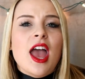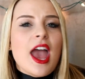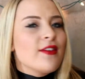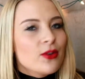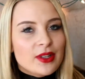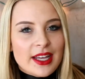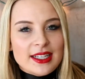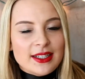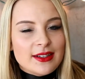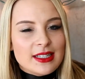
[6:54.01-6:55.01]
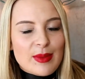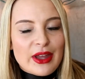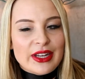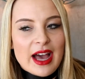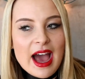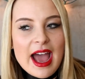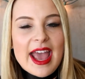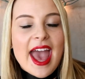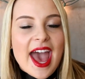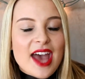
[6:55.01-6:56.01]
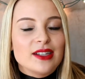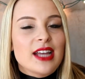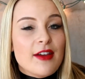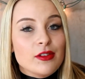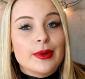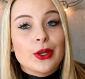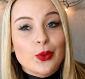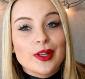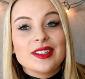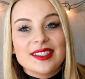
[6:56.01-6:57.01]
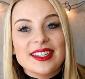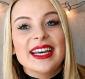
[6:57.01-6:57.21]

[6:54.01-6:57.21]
Everyone likes a good smelling guy and everybody wins.